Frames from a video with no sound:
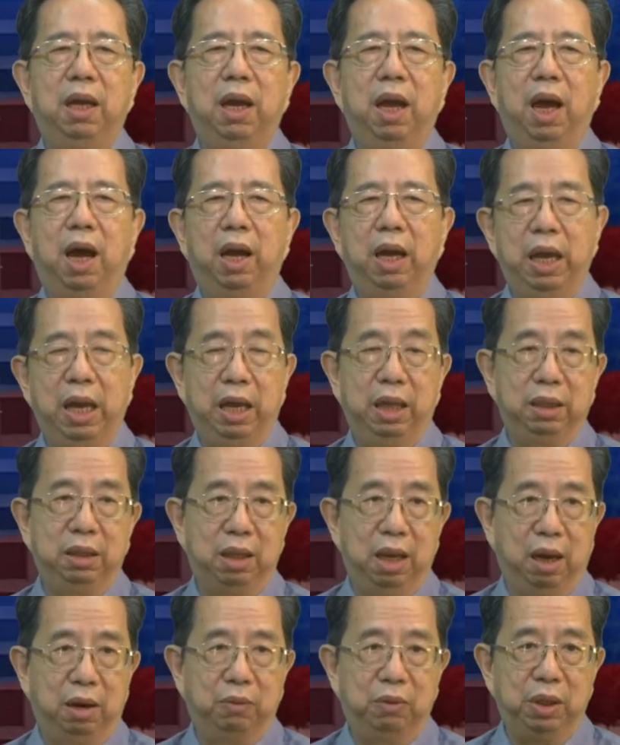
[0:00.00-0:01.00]
And
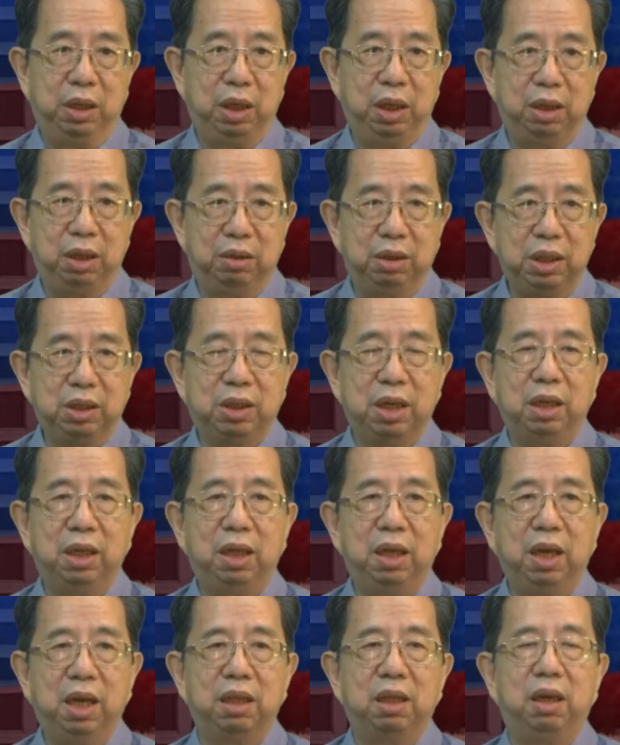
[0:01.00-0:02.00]
we
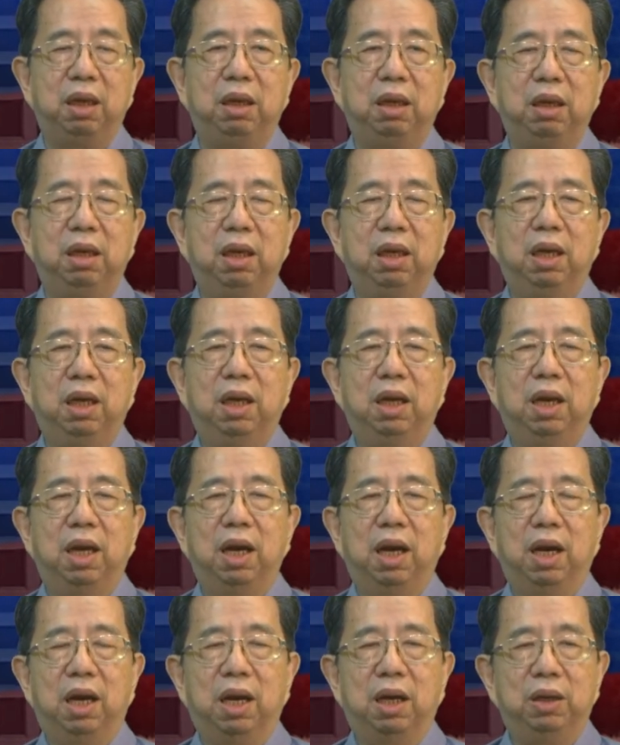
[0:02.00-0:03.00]
recently had a
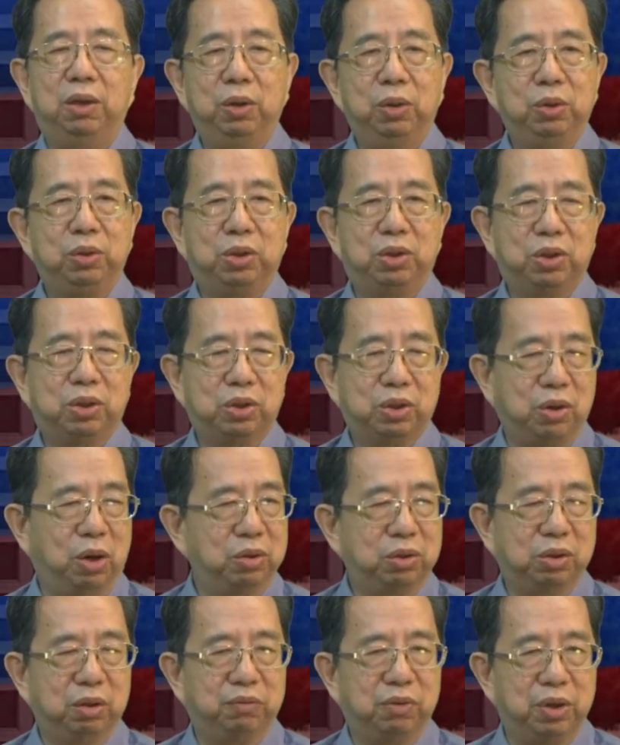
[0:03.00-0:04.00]
huge
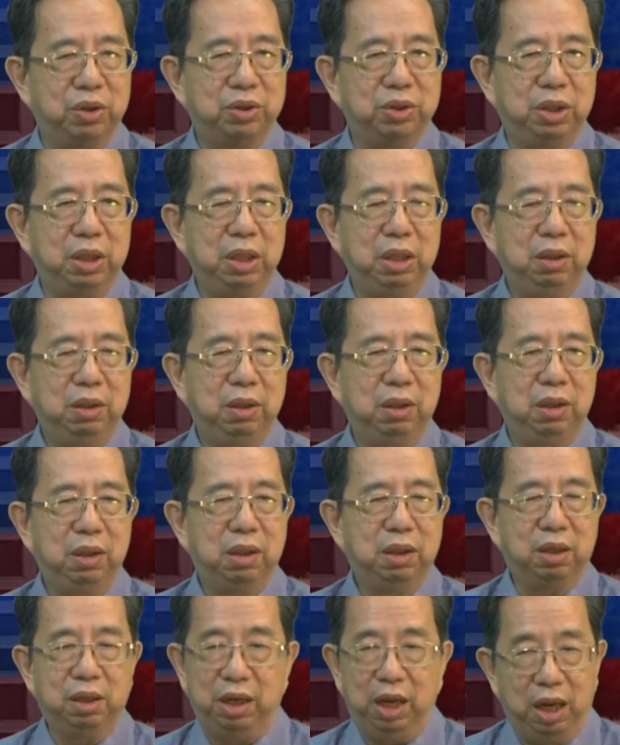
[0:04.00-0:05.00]
controversy
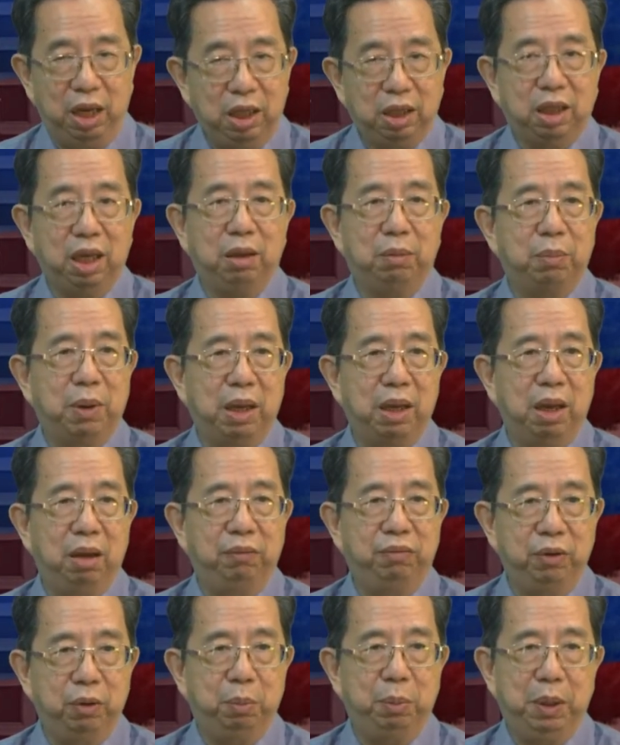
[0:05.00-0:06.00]
created by
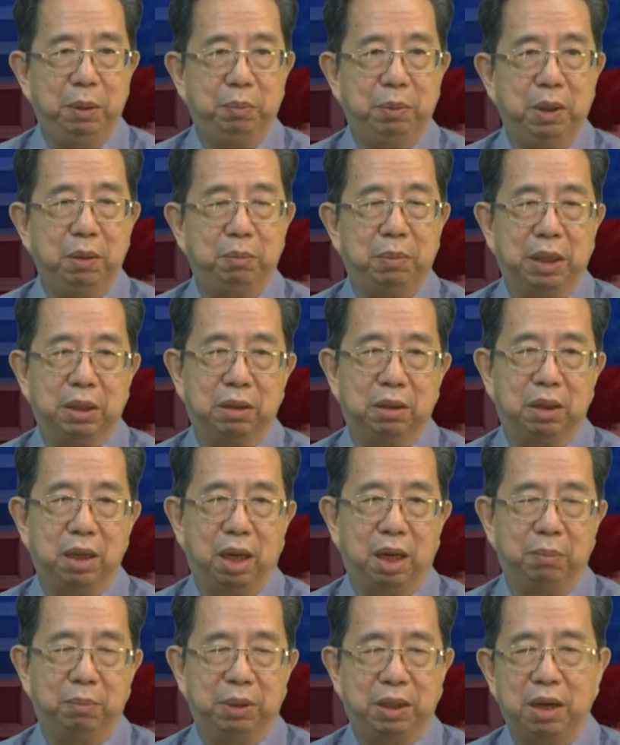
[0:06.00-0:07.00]
a few people, but
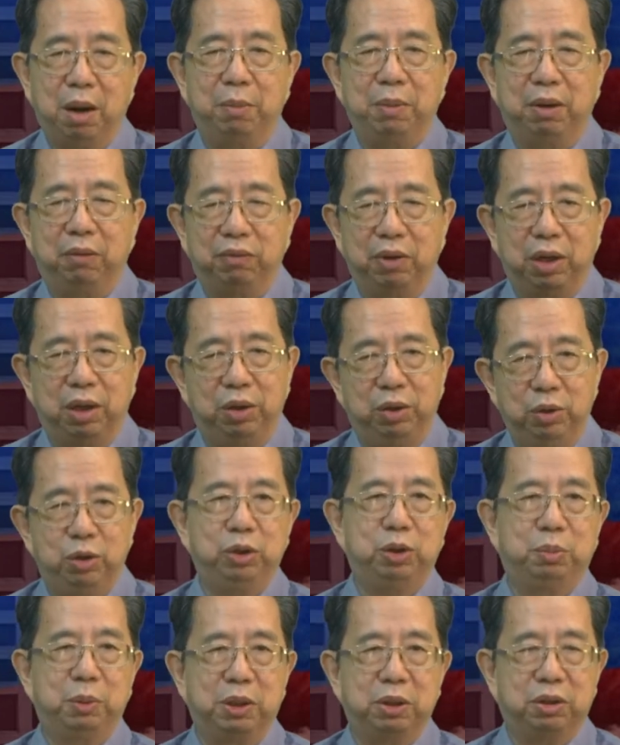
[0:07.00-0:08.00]
becoming very
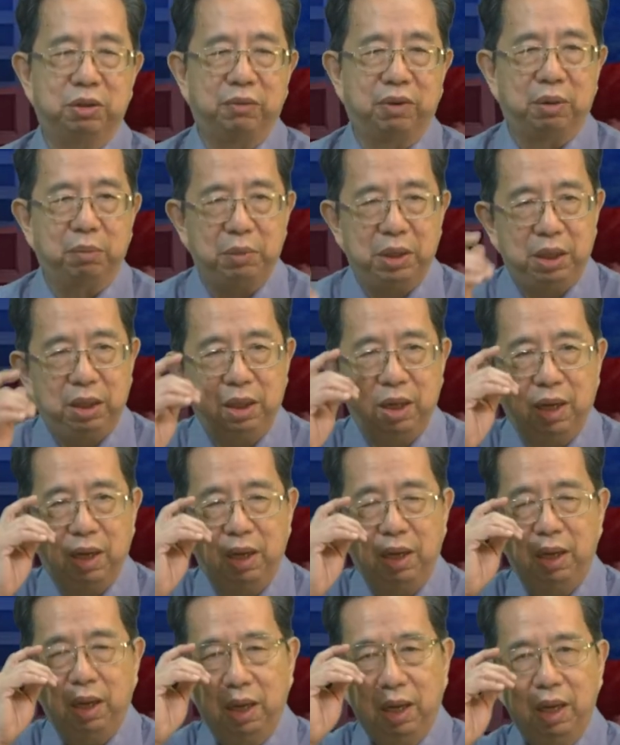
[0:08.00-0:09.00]
huge because of our
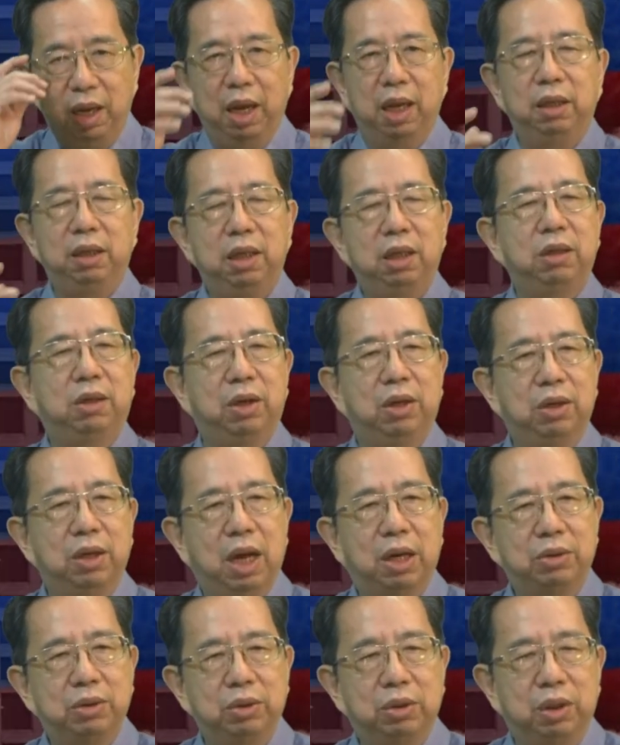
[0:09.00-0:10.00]
media and
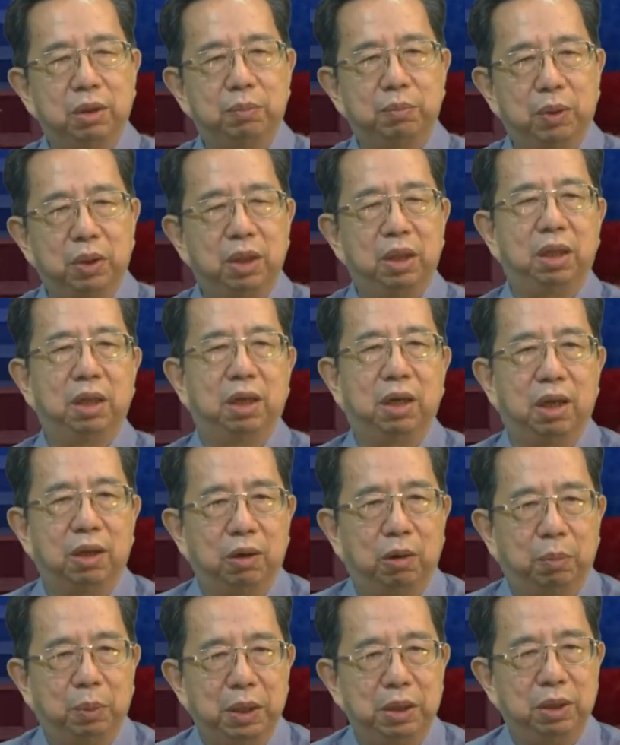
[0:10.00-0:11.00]
international
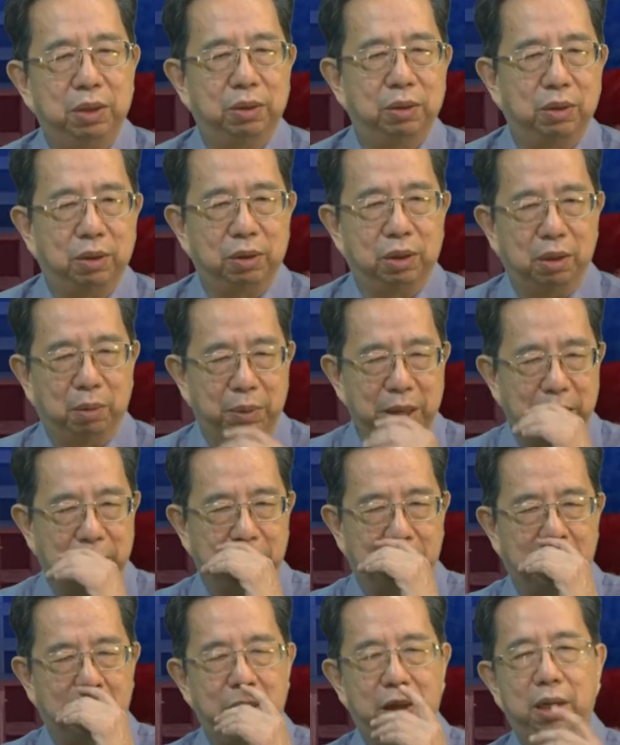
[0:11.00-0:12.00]
political opinion on the
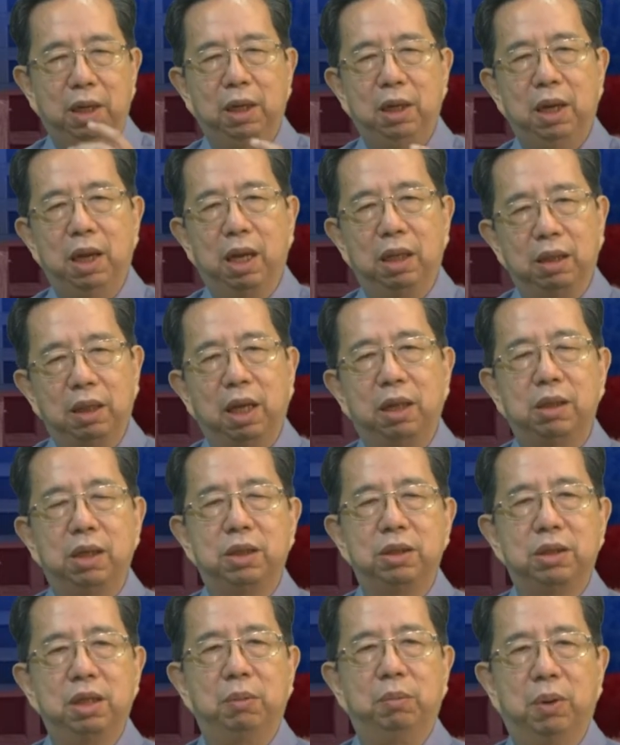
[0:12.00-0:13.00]
matter. And that
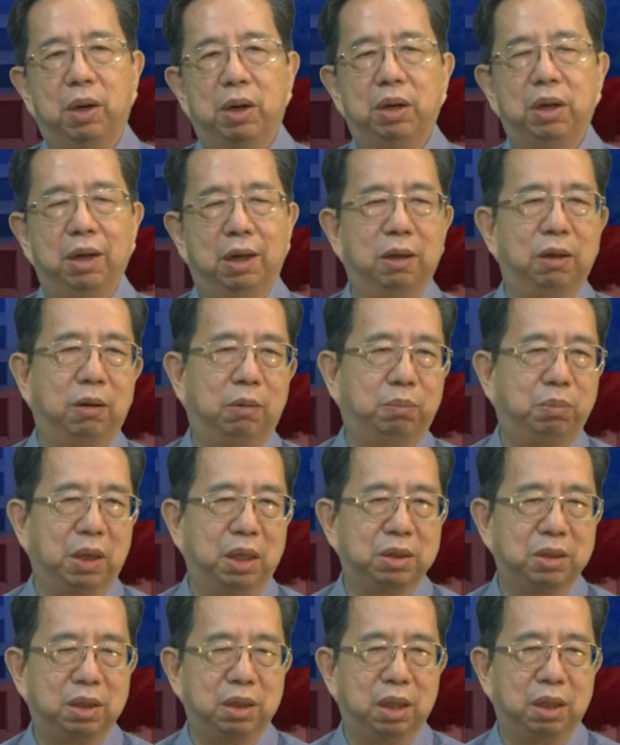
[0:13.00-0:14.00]
is the burial of
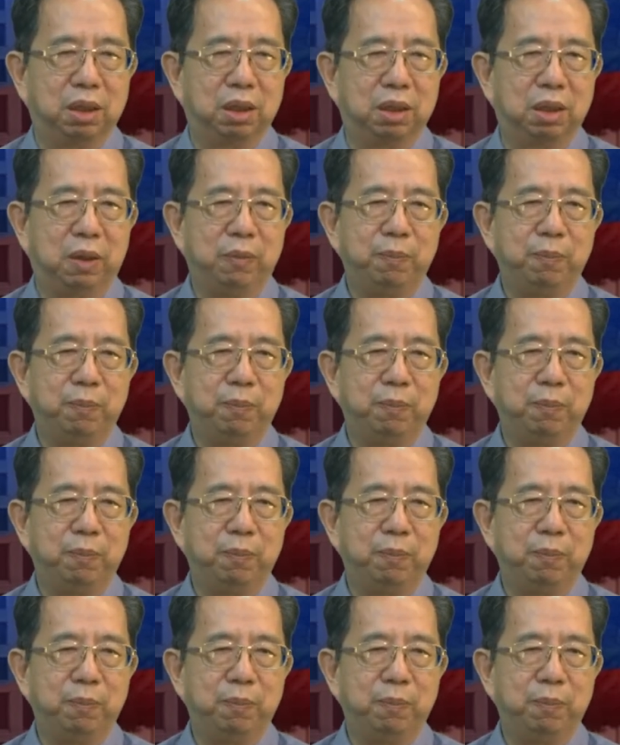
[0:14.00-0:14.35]
President